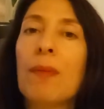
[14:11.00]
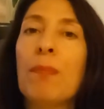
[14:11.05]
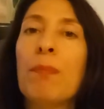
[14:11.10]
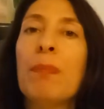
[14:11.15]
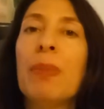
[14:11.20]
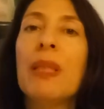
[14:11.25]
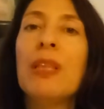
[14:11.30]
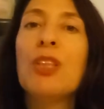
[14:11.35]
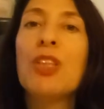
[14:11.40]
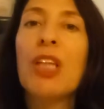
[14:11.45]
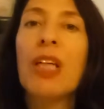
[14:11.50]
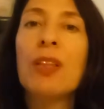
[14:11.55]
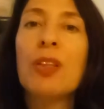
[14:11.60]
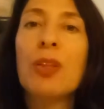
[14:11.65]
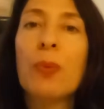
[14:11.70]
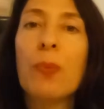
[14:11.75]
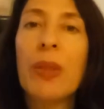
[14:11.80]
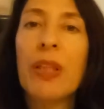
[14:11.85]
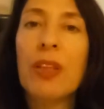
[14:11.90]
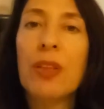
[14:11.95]
Be
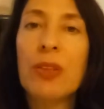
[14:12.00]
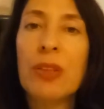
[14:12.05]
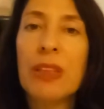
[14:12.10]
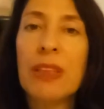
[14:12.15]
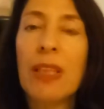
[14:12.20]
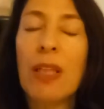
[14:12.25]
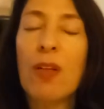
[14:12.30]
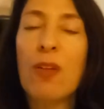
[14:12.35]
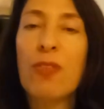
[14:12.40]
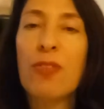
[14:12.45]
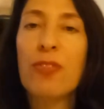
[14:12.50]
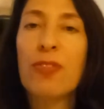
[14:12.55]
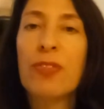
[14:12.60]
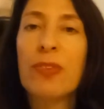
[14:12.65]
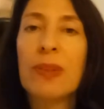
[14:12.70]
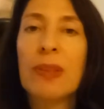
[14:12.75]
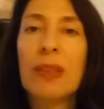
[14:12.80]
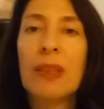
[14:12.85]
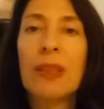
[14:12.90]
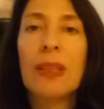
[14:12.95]
gentle with yourself.
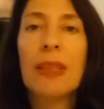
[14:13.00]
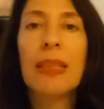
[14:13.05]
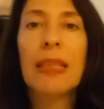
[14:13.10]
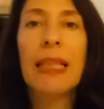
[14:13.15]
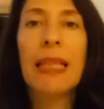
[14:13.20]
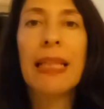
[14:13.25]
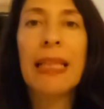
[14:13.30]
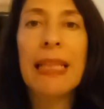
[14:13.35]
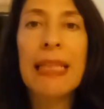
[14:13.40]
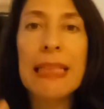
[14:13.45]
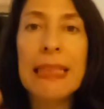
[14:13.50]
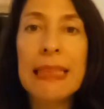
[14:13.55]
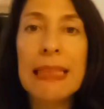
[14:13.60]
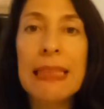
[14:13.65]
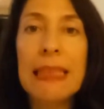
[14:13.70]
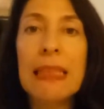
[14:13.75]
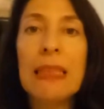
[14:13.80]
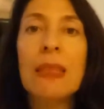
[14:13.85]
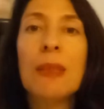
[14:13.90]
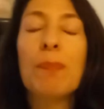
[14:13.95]

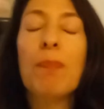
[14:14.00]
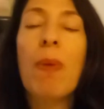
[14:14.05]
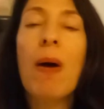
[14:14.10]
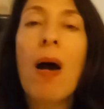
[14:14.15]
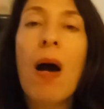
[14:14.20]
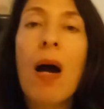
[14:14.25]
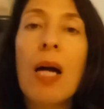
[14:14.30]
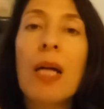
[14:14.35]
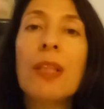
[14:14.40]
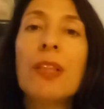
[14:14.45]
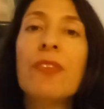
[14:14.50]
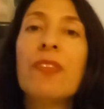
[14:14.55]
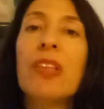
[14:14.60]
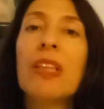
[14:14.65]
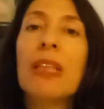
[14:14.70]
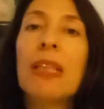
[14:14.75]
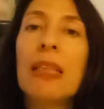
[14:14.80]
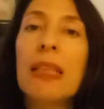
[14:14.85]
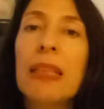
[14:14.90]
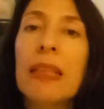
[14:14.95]
This is part of the
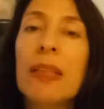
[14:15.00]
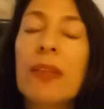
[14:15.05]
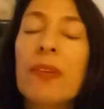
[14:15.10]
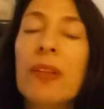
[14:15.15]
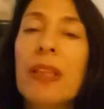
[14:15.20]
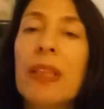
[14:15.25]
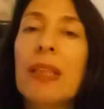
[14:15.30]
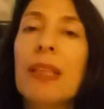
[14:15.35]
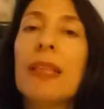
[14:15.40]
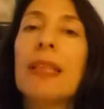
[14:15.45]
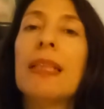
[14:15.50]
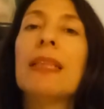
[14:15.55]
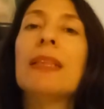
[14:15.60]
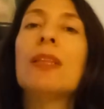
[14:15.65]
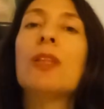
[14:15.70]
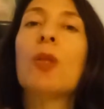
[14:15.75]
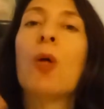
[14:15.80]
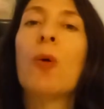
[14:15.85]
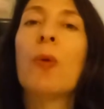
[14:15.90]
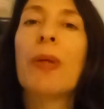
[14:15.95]
clearing.
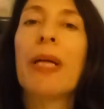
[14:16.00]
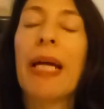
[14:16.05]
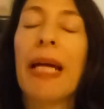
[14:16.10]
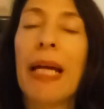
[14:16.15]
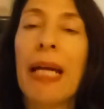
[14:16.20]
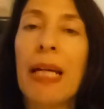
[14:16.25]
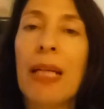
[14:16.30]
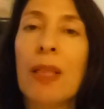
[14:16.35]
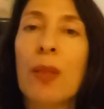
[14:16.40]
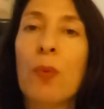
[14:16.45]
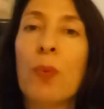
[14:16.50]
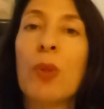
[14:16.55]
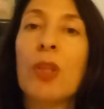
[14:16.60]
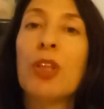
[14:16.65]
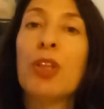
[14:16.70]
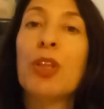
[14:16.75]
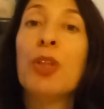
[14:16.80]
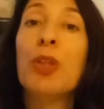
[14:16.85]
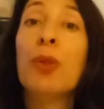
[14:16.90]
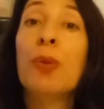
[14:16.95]
It's okay. We're
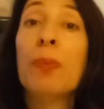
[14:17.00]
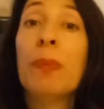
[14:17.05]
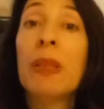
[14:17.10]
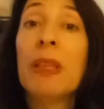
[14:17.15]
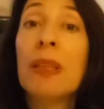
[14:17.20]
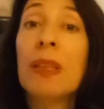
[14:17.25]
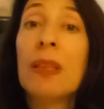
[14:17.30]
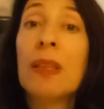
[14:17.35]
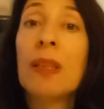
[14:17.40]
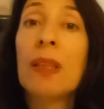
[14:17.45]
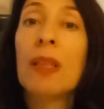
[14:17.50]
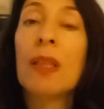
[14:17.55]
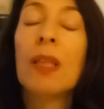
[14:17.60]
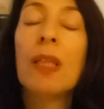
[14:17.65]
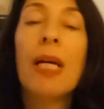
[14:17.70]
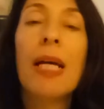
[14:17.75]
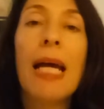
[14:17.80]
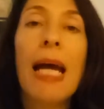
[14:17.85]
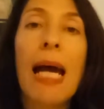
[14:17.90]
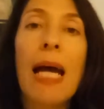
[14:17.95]
human,
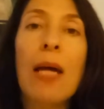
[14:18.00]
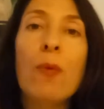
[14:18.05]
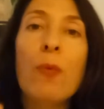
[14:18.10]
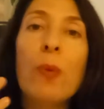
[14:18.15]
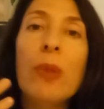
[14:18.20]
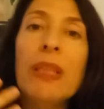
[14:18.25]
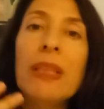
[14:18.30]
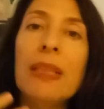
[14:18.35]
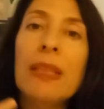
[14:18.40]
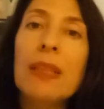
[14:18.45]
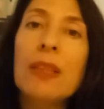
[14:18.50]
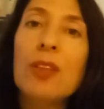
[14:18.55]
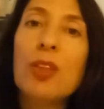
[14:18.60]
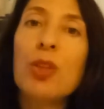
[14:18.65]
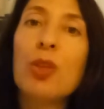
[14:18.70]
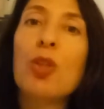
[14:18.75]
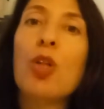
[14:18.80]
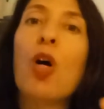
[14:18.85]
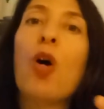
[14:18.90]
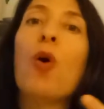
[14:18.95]
and we need to
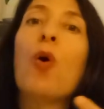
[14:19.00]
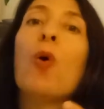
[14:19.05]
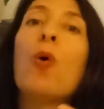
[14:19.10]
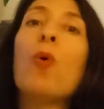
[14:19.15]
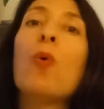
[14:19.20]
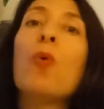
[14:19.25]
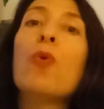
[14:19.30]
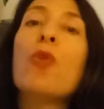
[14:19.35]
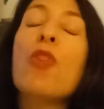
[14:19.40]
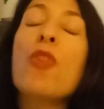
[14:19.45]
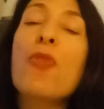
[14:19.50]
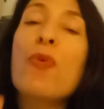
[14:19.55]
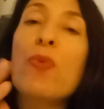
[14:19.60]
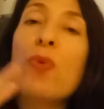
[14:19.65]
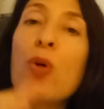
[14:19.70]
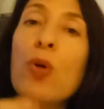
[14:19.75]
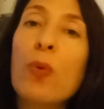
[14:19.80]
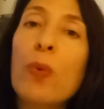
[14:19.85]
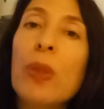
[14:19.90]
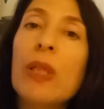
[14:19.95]
go
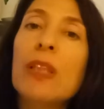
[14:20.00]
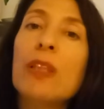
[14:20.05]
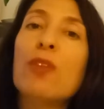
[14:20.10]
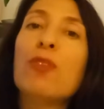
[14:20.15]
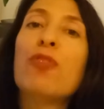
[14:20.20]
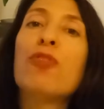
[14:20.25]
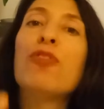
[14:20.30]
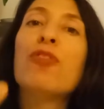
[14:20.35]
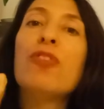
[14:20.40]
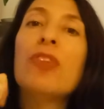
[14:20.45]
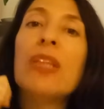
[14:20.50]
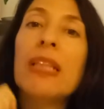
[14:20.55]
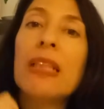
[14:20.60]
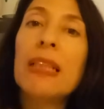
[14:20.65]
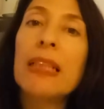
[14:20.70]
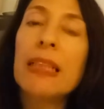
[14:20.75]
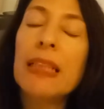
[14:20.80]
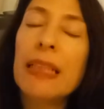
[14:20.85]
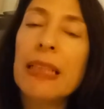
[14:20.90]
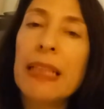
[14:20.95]
through it,
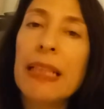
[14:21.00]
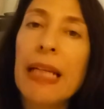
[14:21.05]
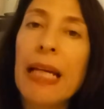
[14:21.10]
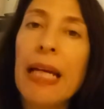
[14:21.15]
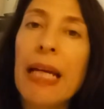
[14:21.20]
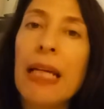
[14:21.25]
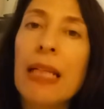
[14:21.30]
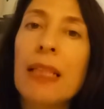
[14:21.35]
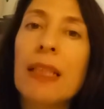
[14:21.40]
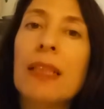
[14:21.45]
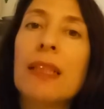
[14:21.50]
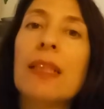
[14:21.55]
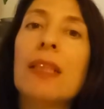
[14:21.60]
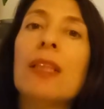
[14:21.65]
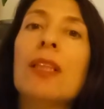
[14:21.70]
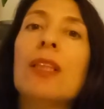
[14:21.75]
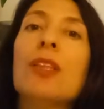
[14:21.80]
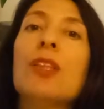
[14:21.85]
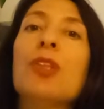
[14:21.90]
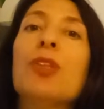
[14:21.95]
feel it again,
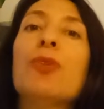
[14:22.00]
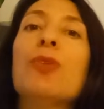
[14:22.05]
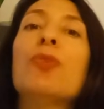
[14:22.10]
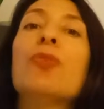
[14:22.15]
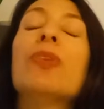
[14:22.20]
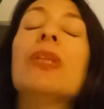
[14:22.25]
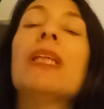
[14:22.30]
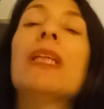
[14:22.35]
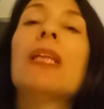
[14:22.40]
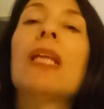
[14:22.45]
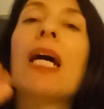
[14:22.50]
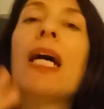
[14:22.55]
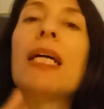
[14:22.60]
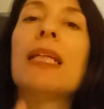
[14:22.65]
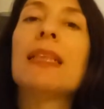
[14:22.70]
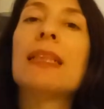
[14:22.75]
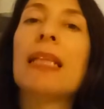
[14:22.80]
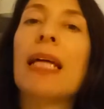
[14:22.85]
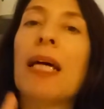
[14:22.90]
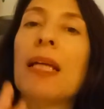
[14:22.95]
to
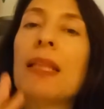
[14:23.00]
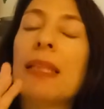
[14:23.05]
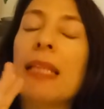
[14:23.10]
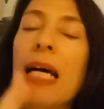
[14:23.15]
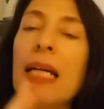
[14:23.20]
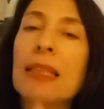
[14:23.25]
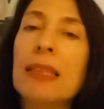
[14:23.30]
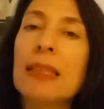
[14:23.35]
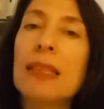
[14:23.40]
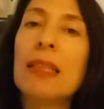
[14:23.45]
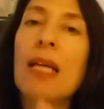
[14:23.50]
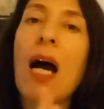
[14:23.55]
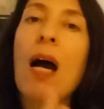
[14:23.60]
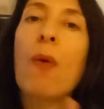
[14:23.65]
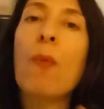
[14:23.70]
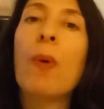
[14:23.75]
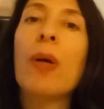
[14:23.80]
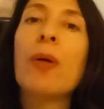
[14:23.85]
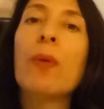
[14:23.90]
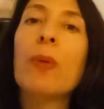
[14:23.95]
realize that that's
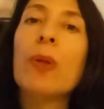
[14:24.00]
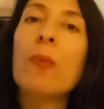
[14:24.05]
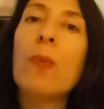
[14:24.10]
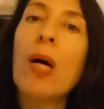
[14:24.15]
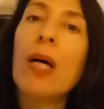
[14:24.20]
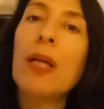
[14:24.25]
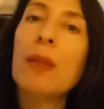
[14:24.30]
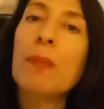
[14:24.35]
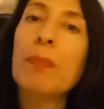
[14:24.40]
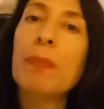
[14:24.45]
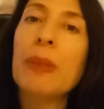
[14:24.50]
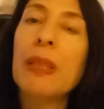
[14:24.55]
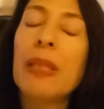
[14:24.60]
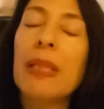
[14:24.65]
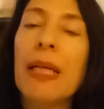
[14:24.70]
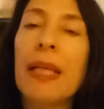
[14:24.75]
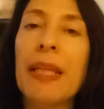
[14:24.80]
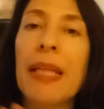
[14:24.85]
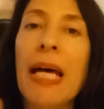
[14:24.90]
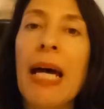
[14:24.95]
not where we want to be,
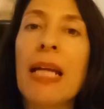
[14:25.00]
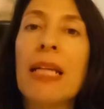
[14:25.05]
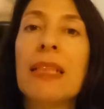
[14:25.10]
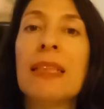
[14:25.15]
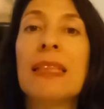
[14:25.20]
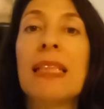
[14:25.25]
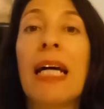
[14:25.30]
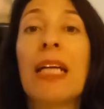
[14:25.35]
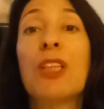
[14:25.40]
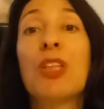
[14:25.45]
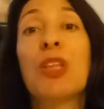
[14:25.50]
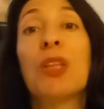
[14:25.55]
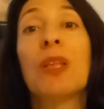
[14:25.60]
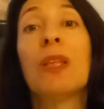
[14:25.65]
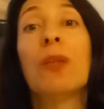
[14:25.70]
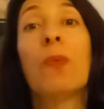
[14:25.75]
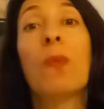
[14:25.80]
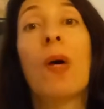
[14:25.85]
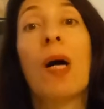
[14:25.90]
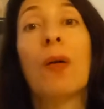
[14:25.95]
and that is
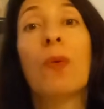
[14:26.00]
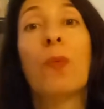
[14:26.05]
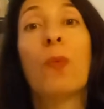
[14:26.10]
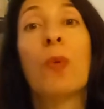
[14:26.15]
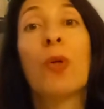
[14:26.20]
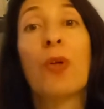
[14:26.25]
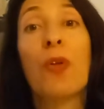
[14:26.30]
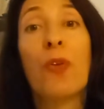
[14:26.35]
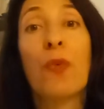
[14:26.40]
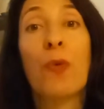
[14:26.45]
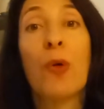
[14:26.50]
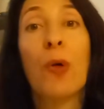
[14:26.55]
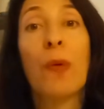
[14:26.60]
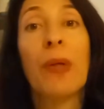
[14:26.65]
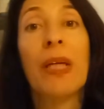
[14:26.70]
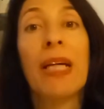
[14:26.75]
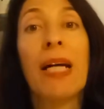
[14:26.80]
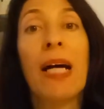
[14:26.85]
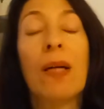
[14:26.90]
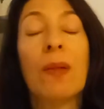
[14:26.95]
actually what we're
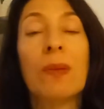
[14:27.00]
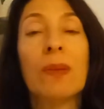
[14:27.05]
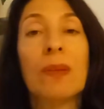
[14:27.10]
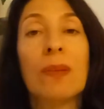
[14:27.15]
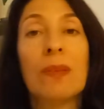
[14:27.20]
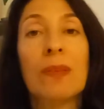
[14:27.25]
throwing out.